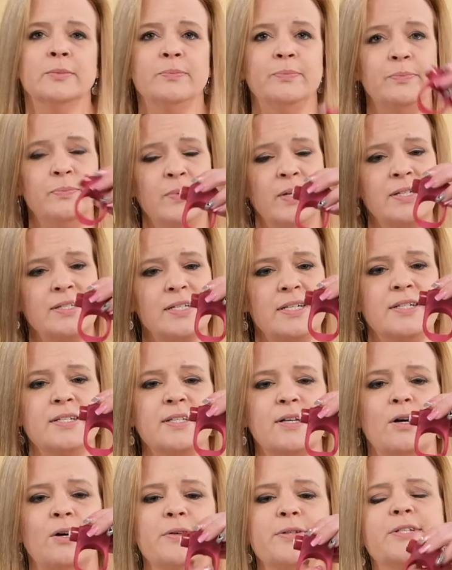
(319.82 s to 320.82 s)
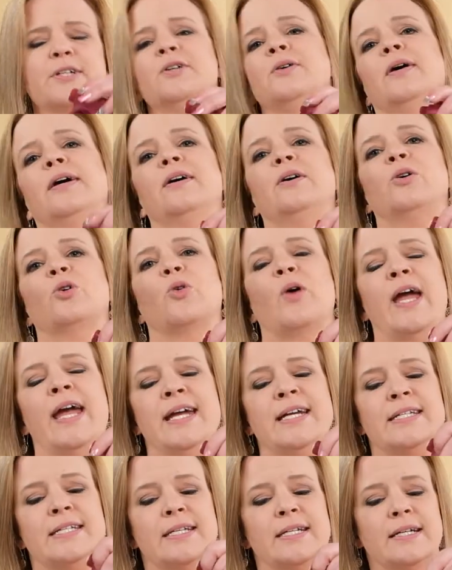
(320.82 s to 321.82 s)
And this is also a
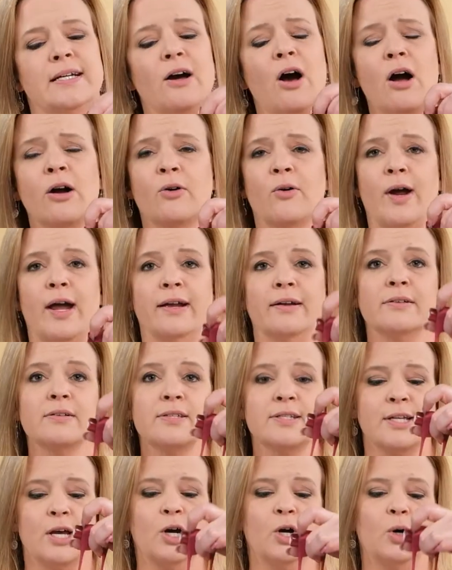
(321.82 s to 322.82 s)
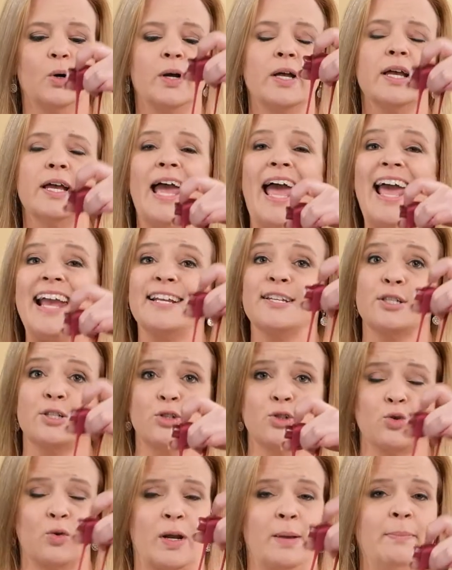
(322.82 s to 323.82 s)
great cock ring. So
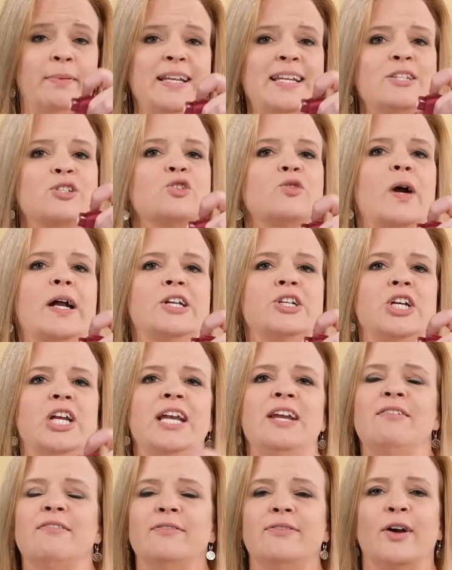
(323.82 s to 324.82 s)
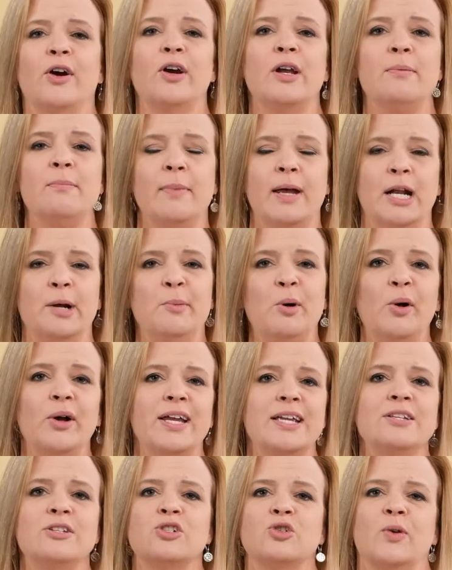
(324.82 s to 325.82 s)
extremely stretchy, very minimal
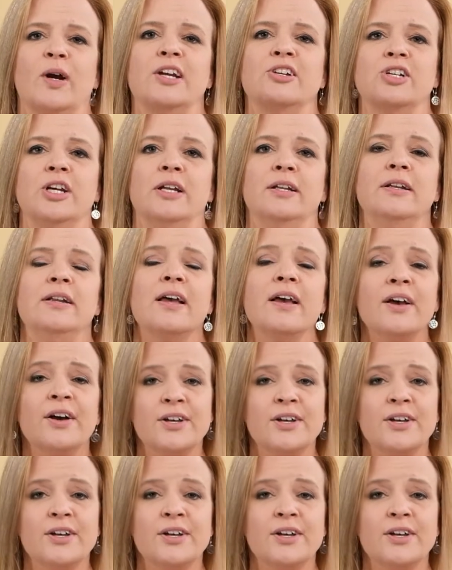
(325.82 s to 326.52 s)
constriction.